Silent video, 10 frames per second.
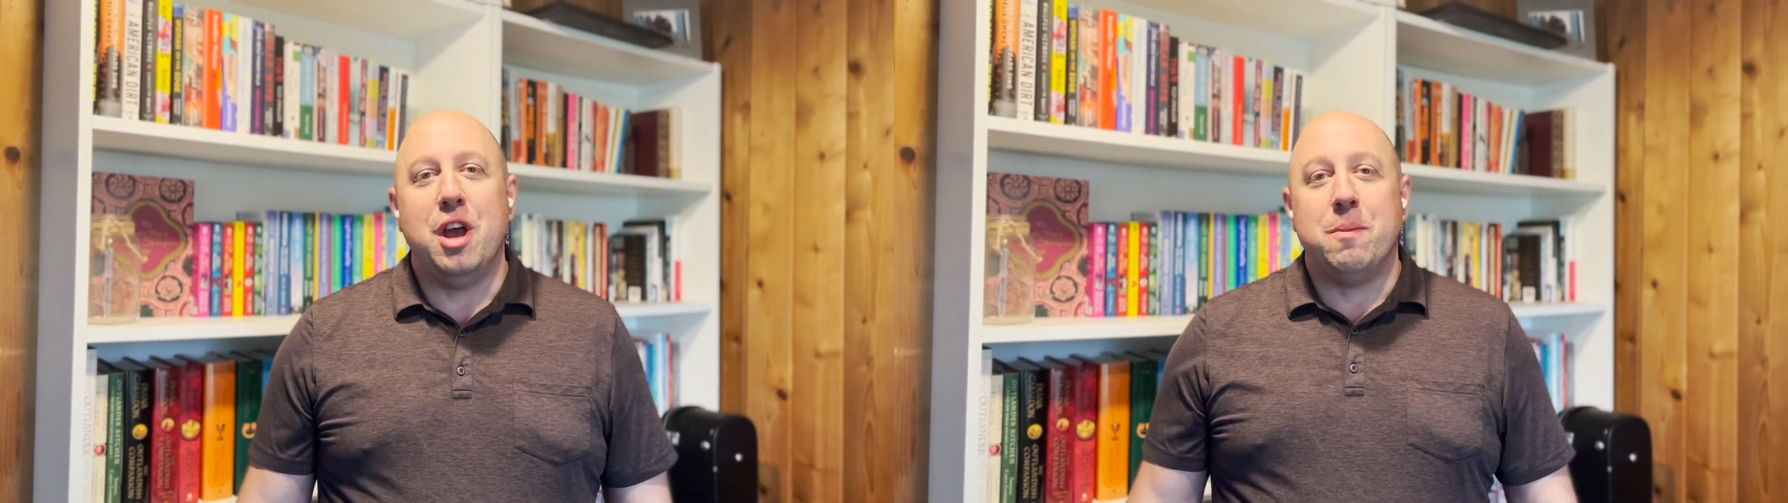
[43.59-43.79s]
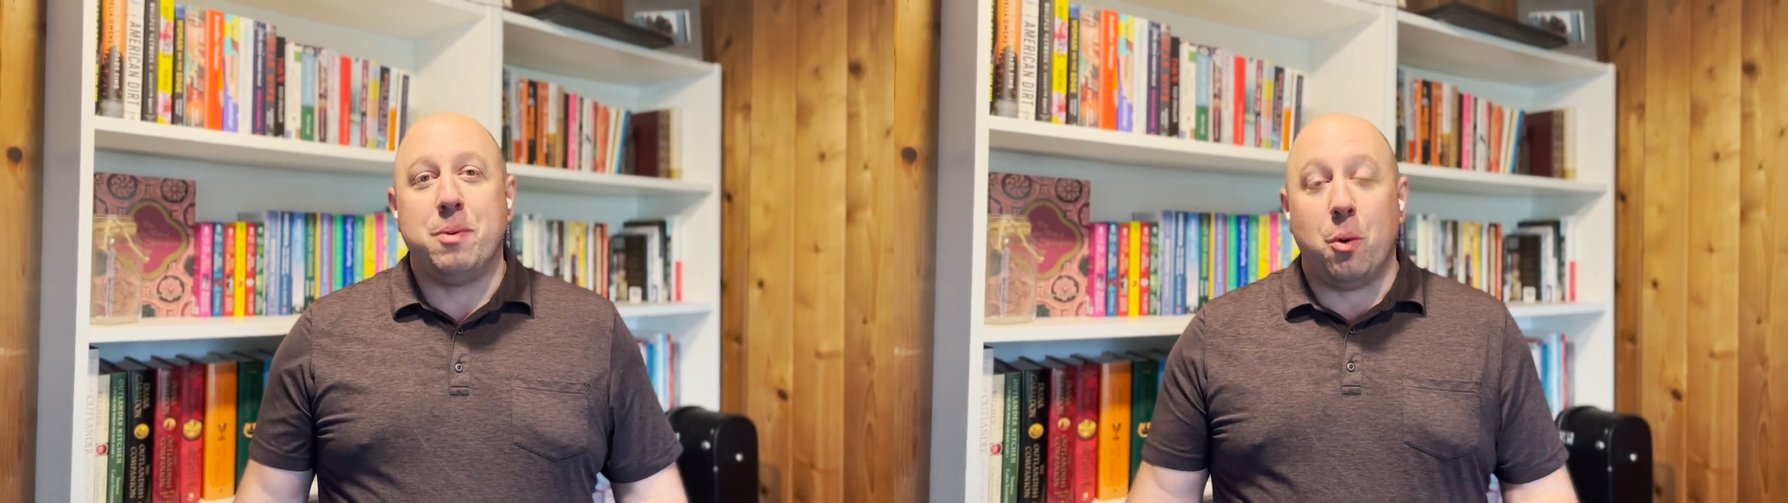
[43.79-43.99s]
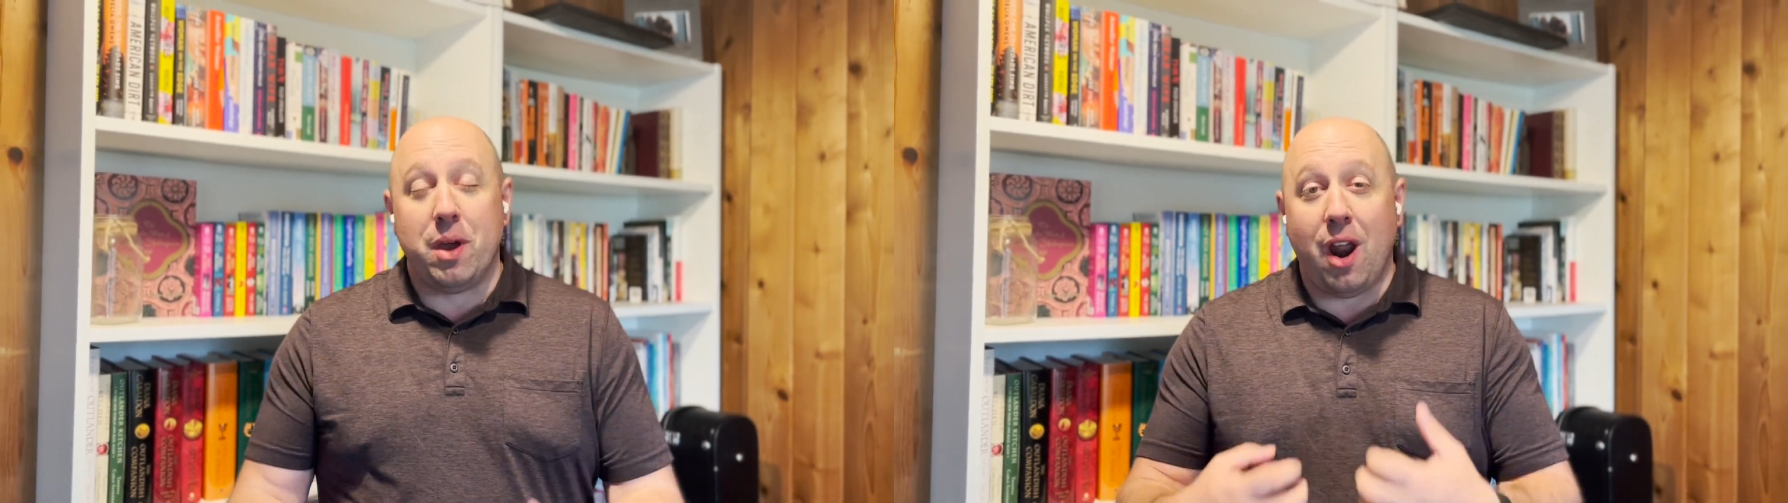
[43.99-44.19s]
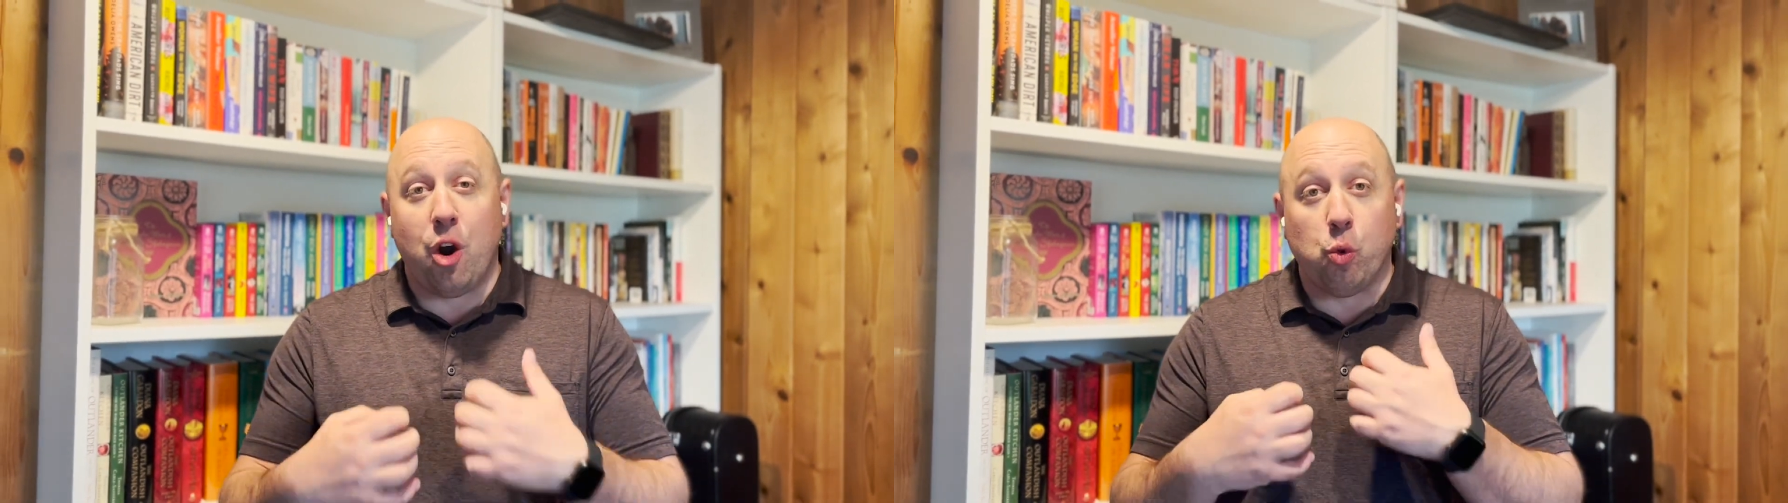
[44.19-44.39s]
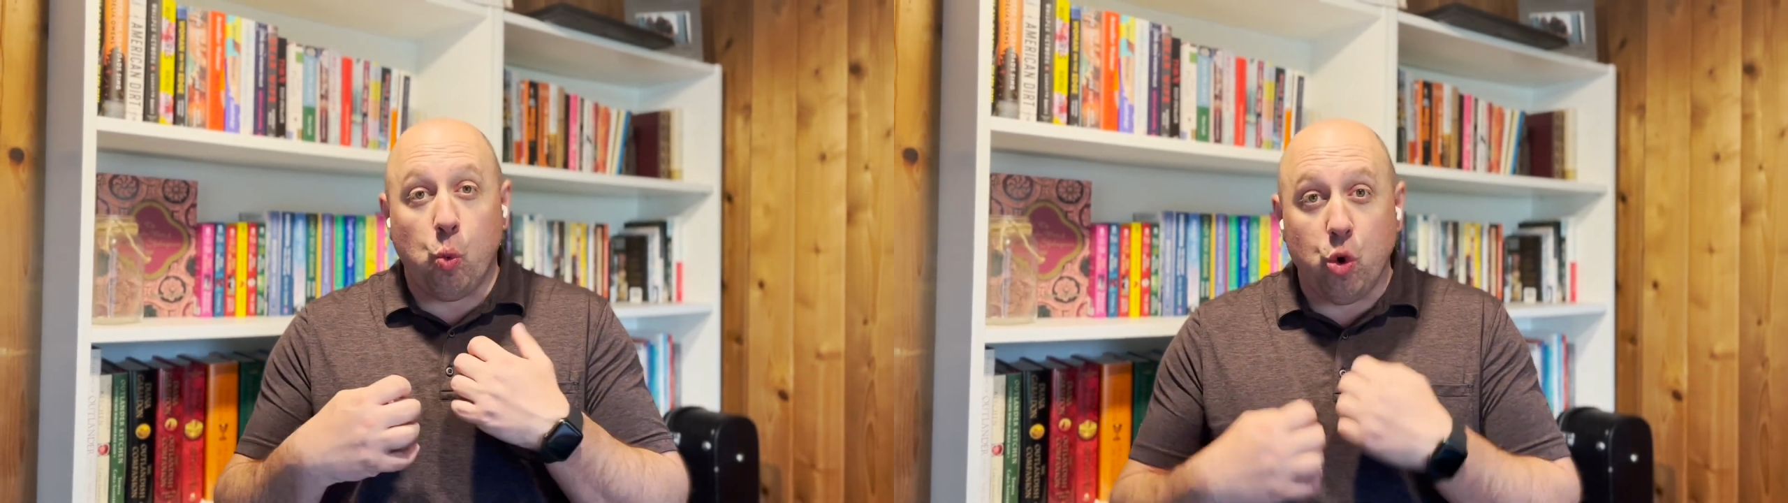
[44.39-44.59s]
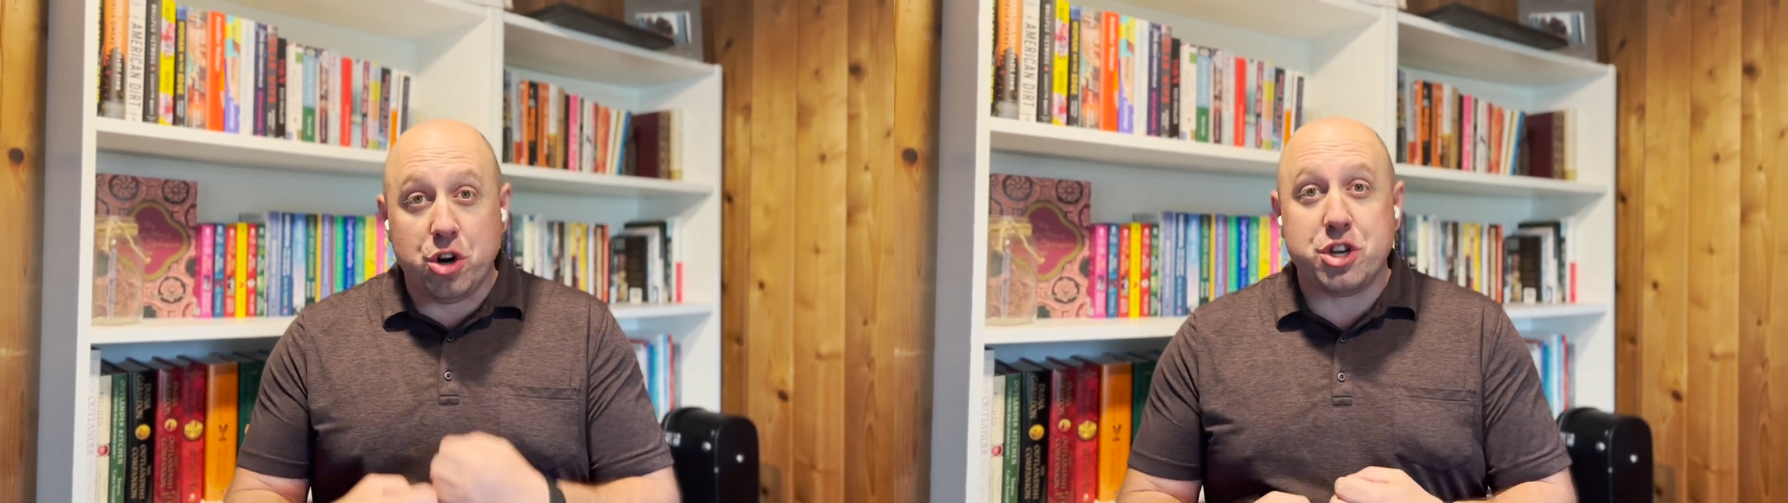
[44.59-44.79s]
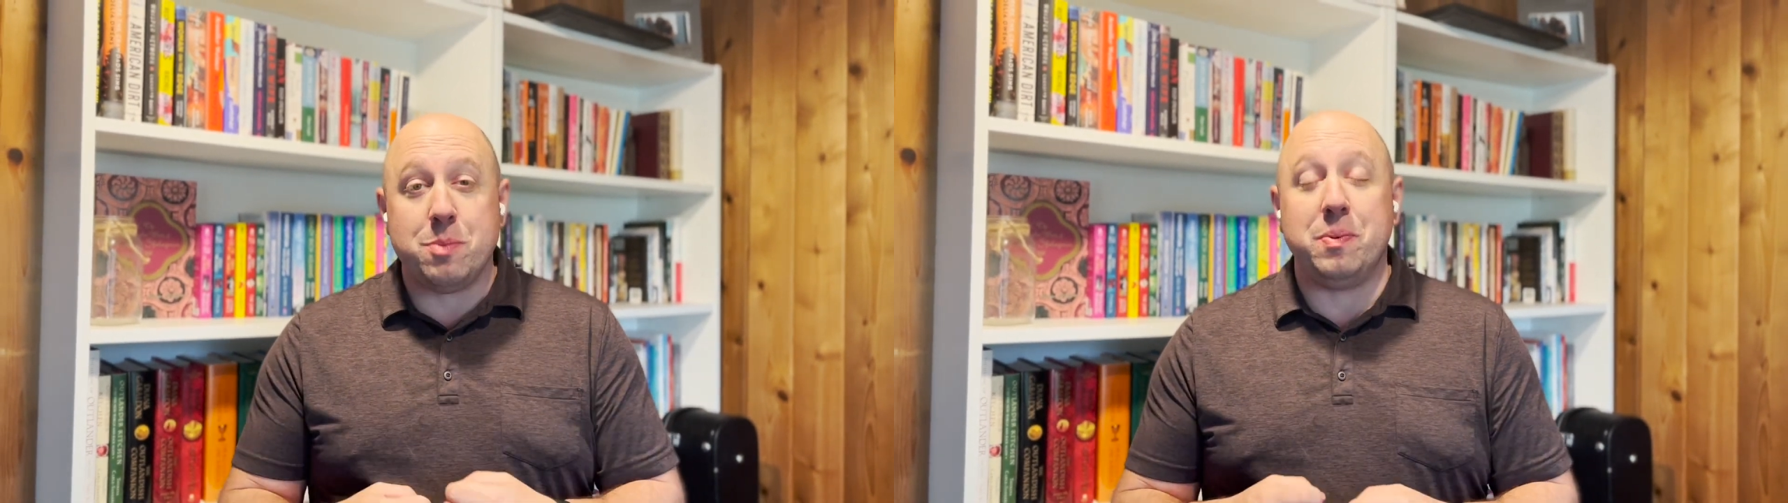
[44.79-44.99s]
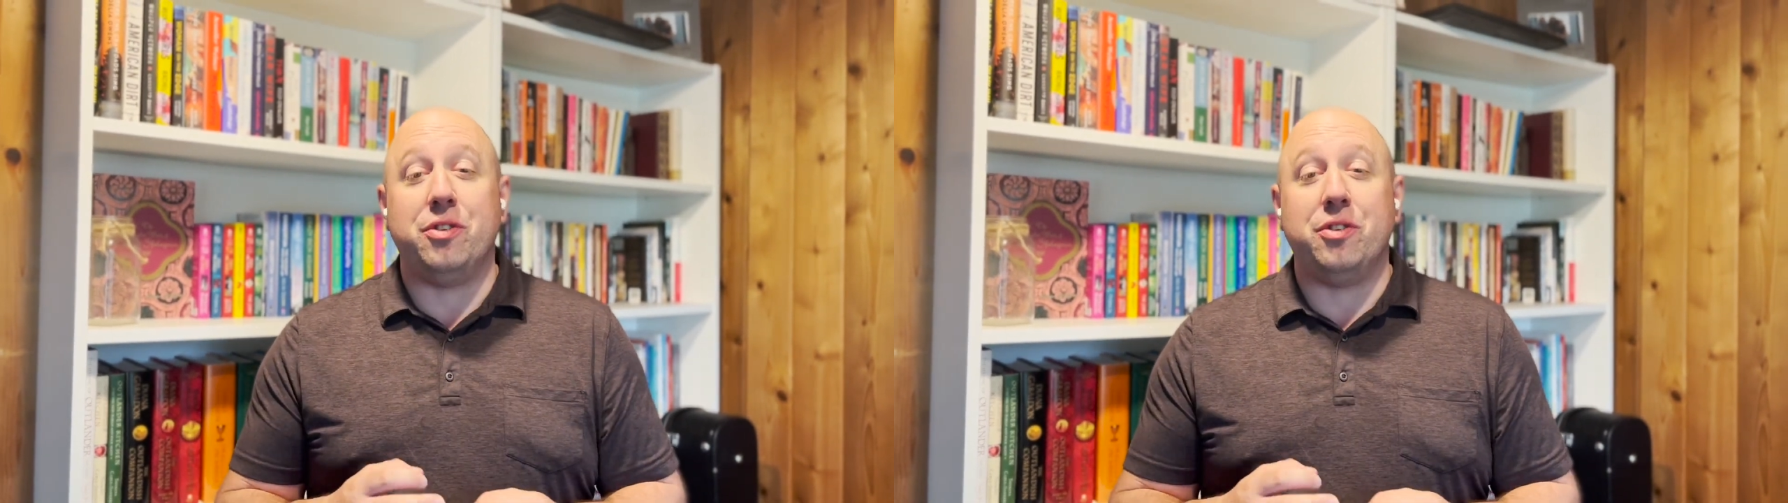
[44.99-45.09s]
But when our worship is